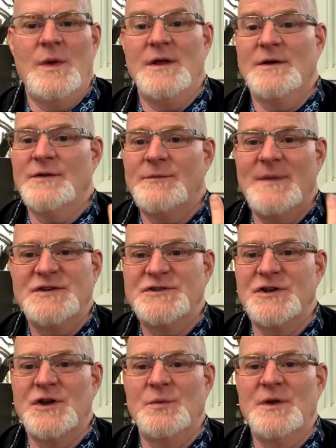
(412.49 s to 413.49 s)
wheels, make
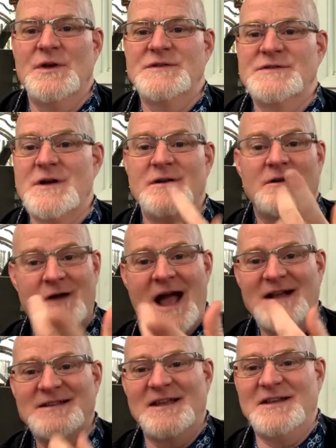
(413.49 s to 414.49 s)
sure your wheels aren't
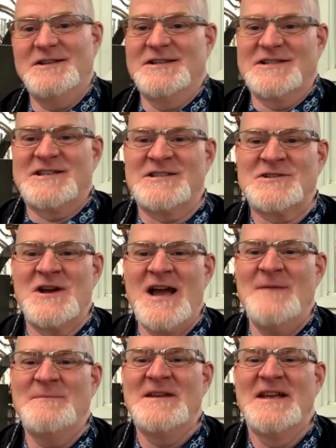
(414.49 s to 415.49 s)
cracked, like you just
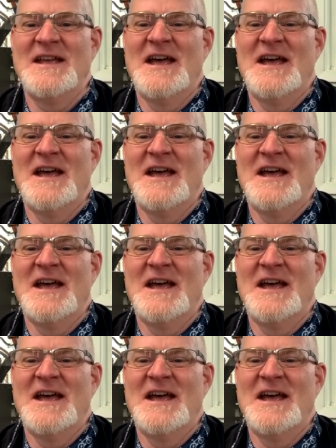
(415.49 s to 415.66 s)
described,